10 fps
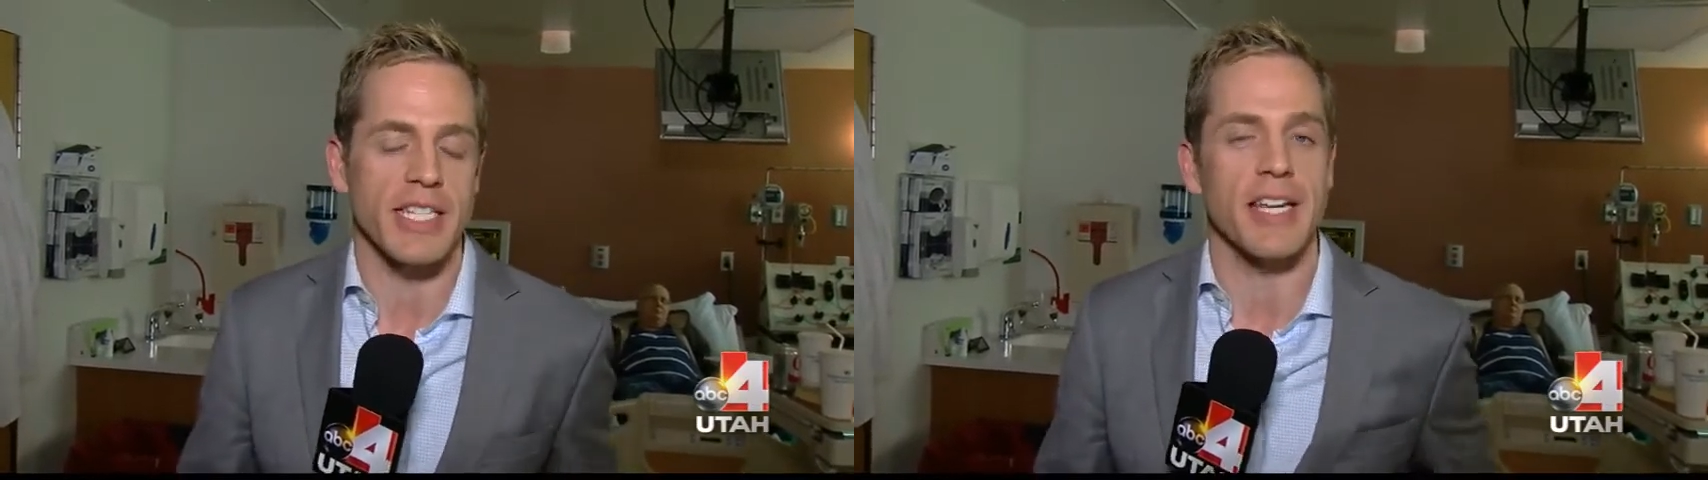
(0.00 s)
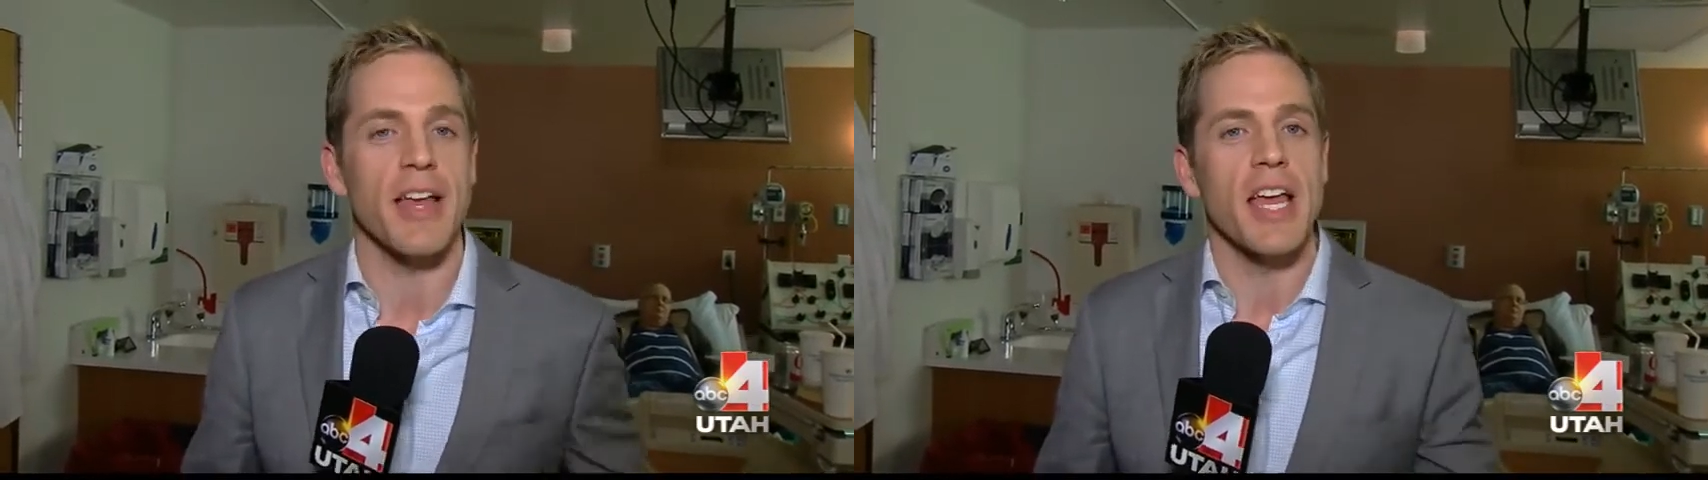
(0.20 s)

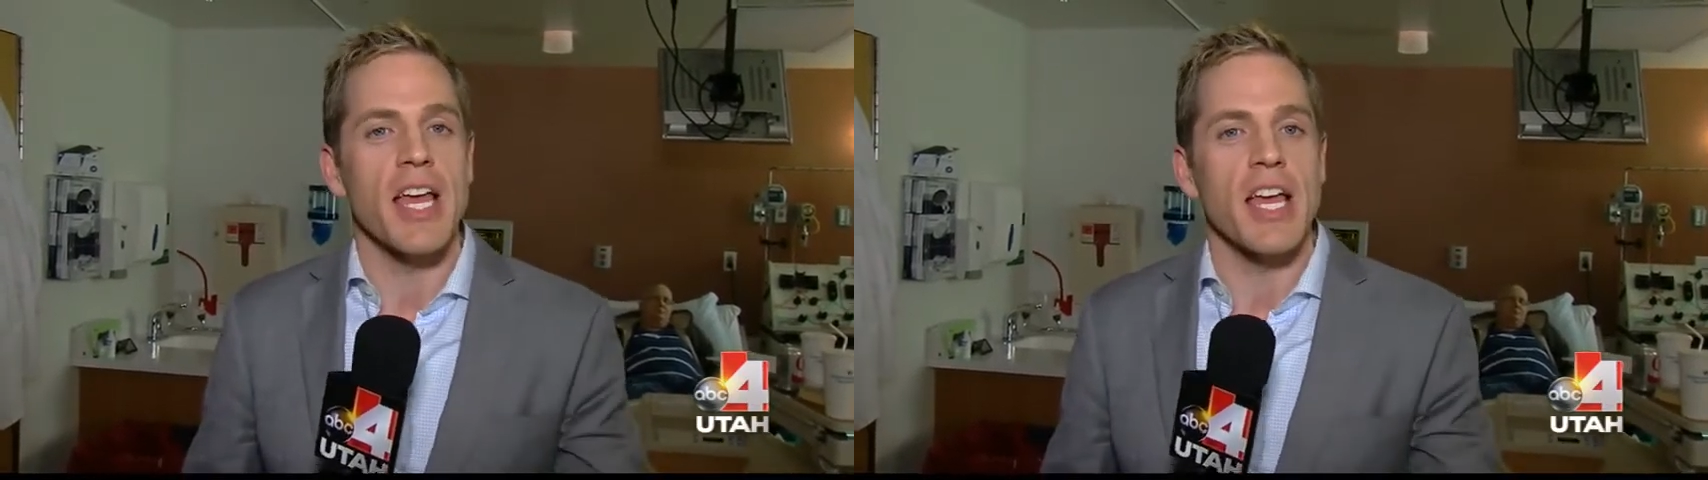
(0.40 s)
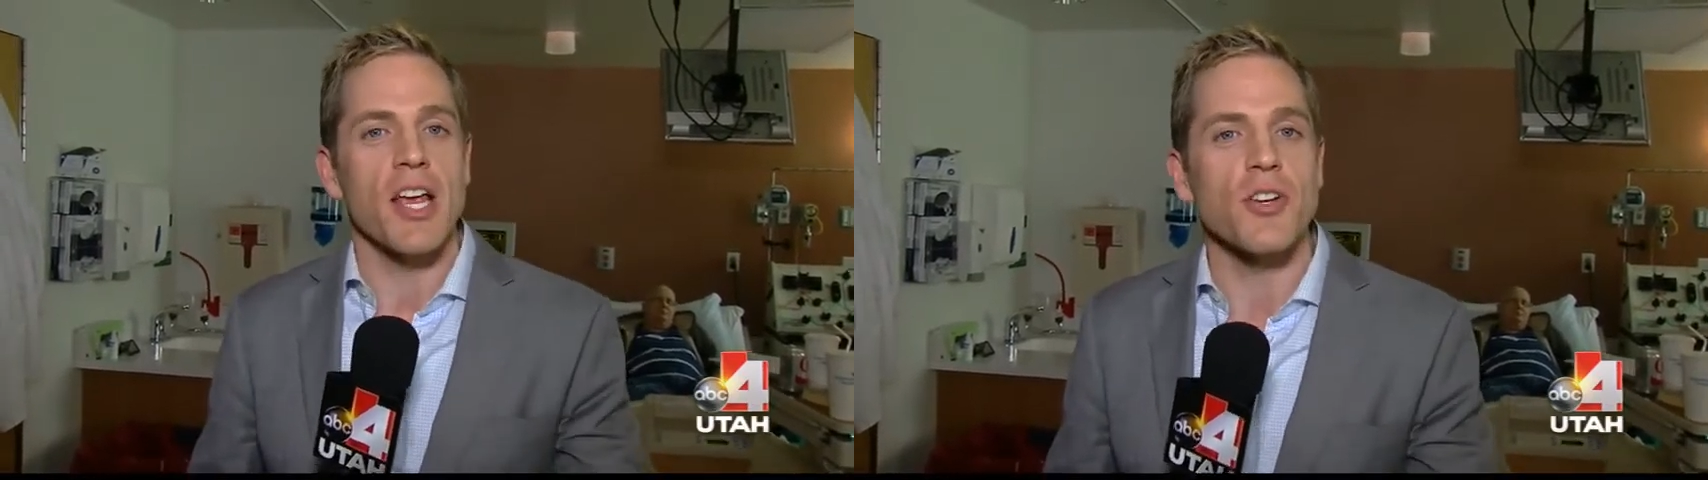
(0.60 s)
And
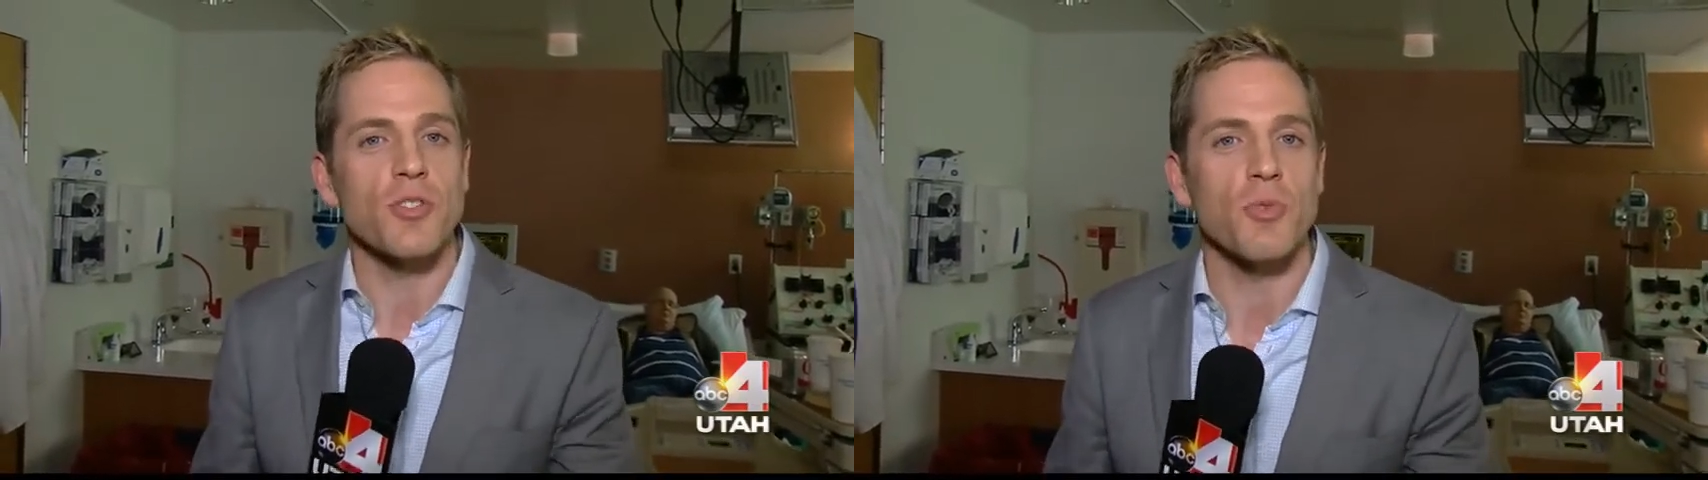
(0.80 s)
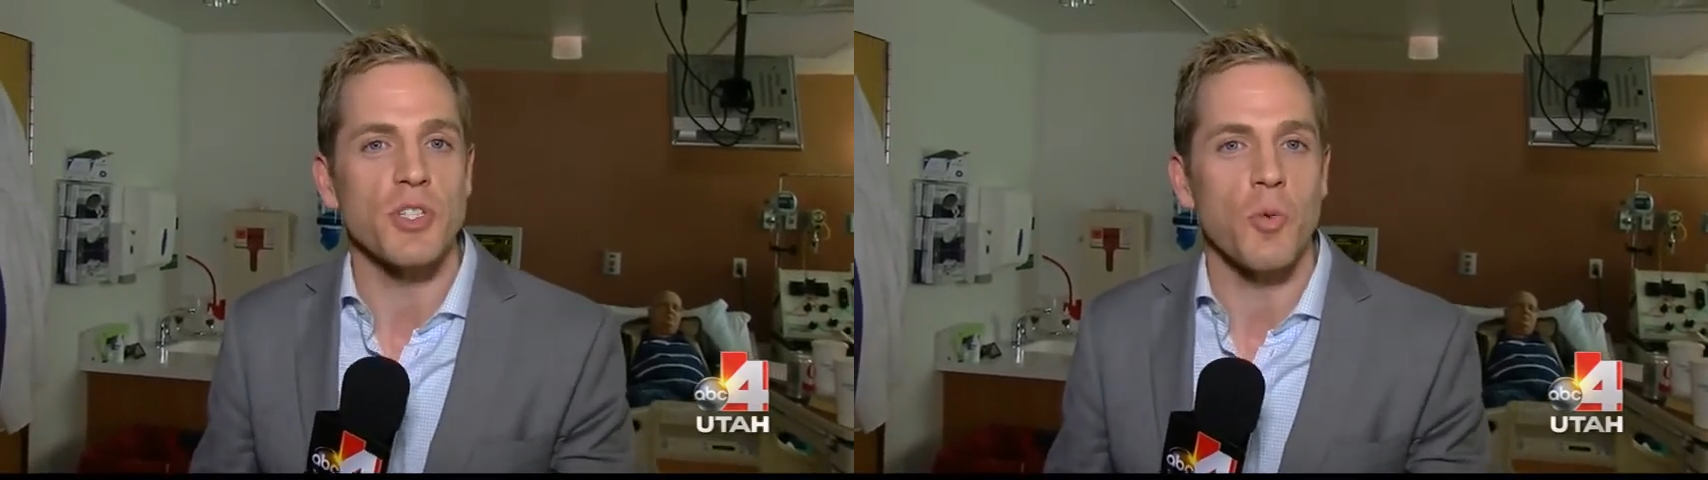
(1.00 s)
here's the
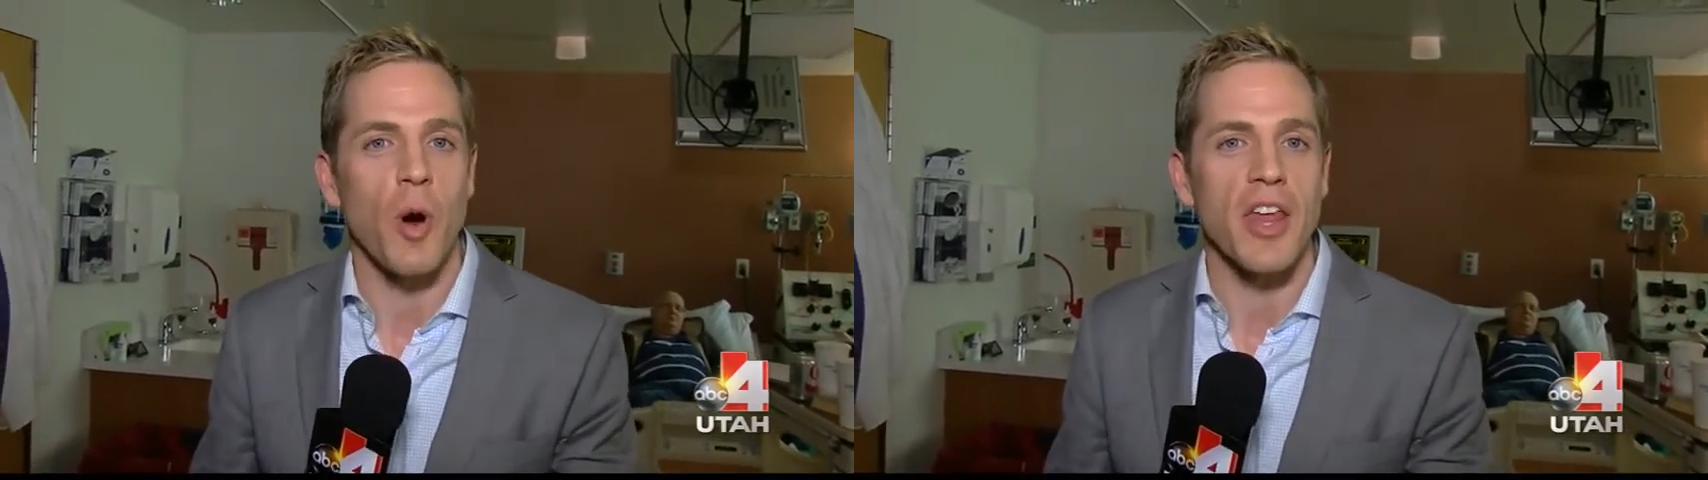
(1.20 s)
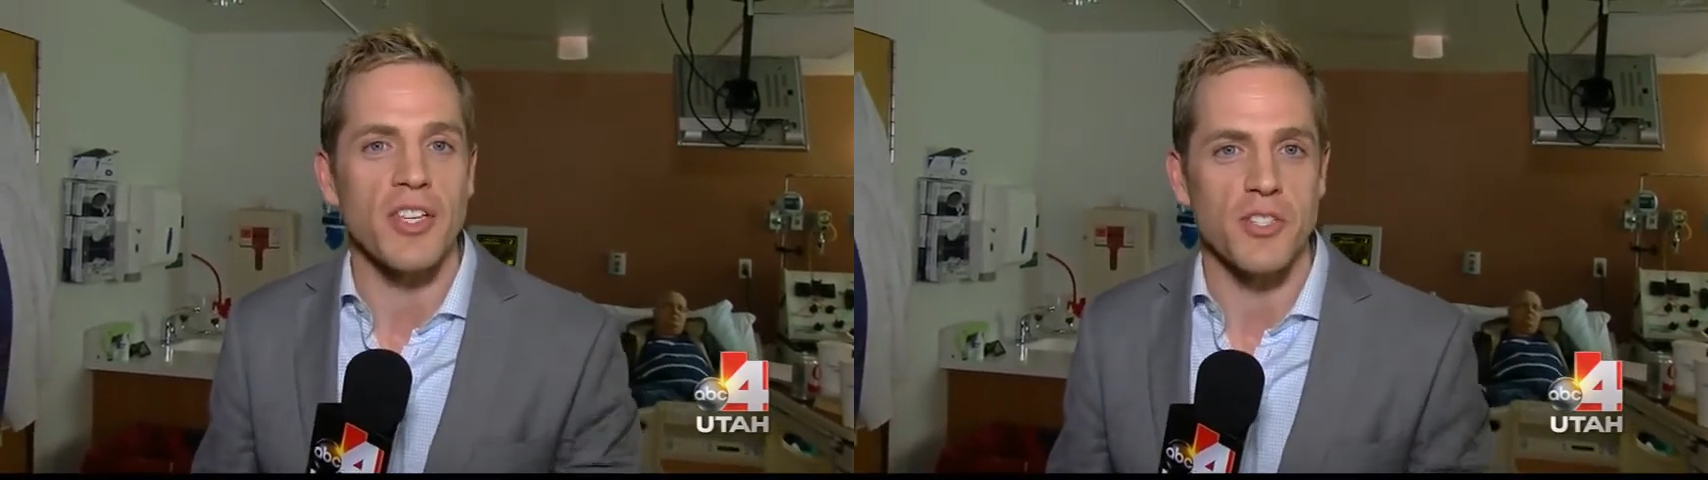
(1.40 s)
reason
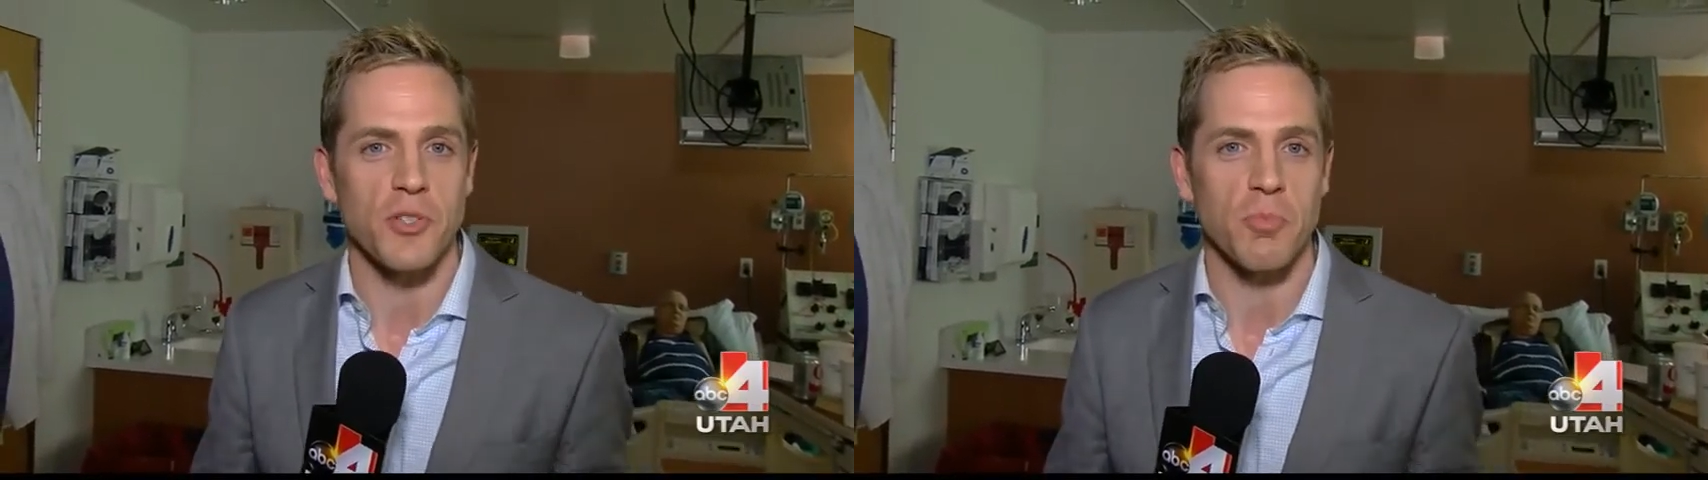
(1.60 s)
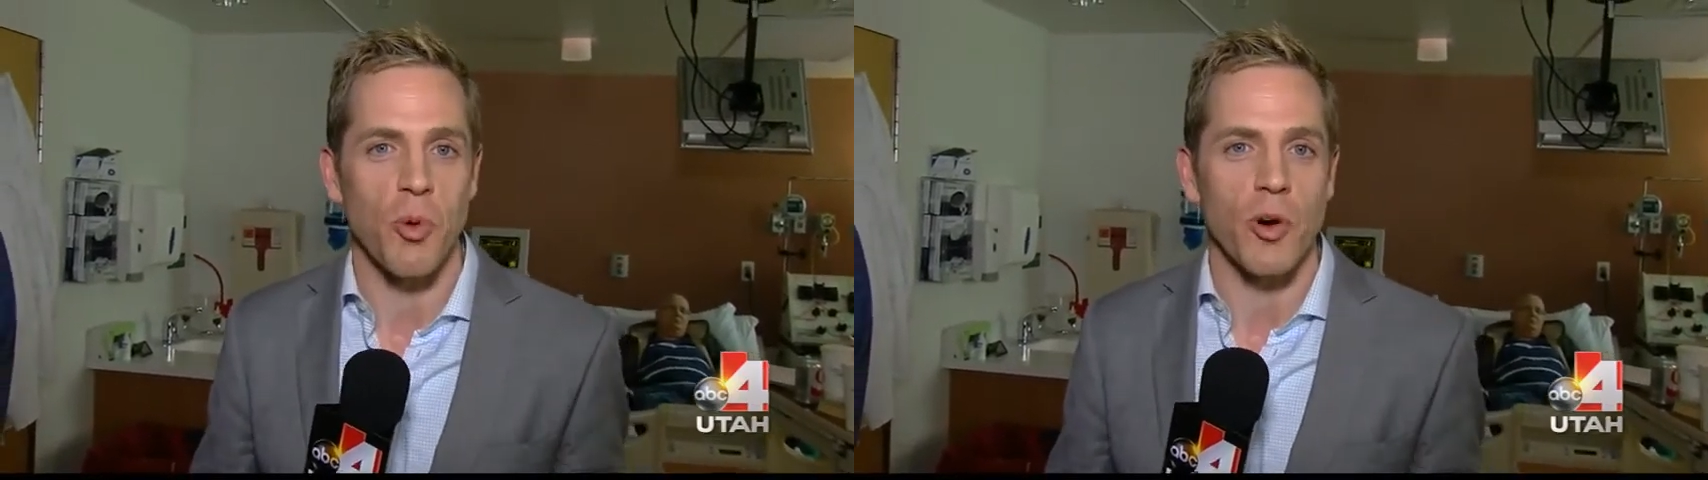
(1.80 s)
why this is
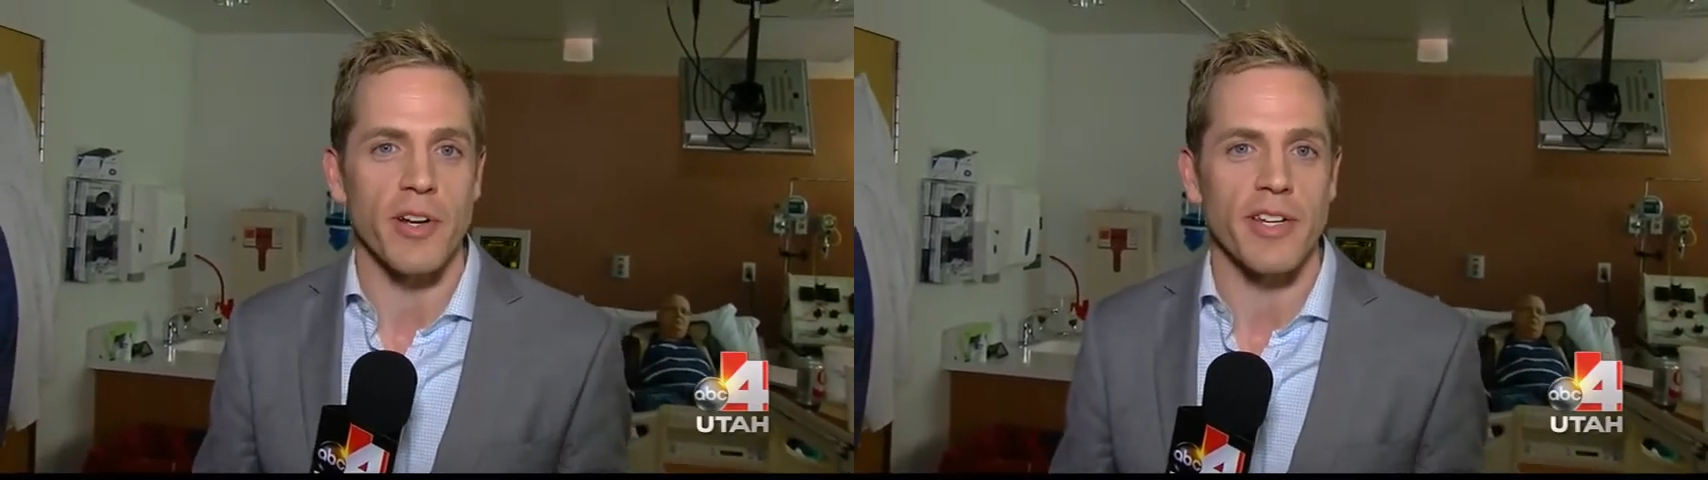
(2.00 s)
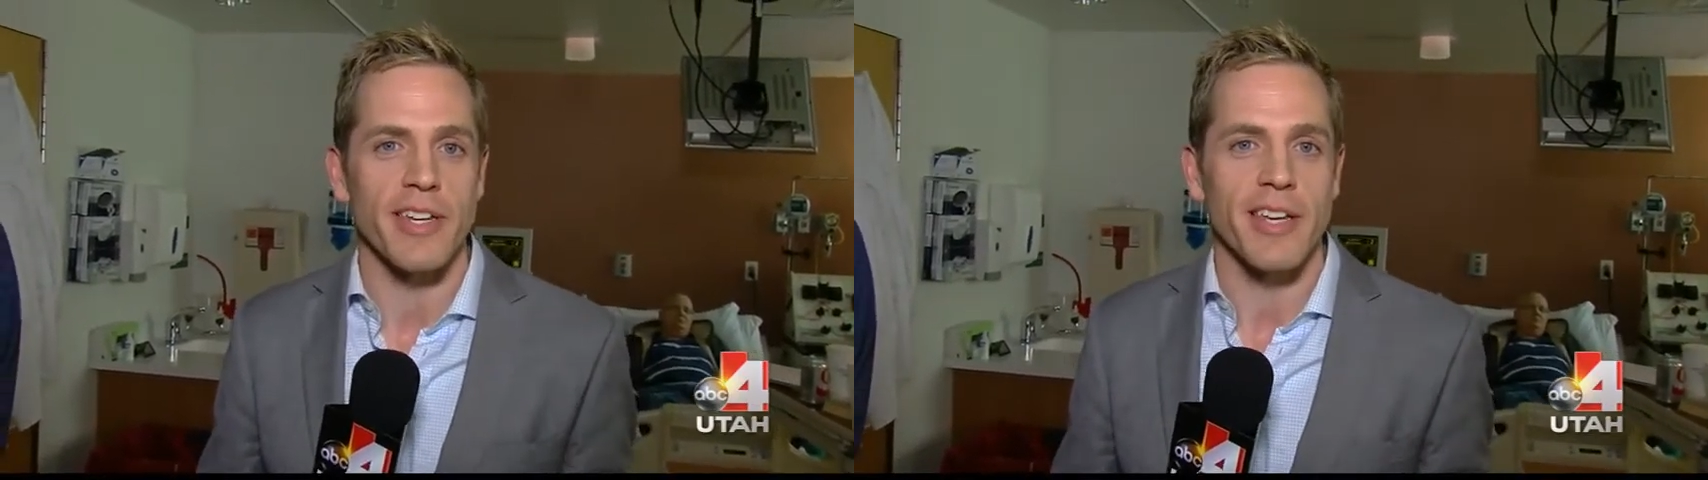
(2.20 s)
important.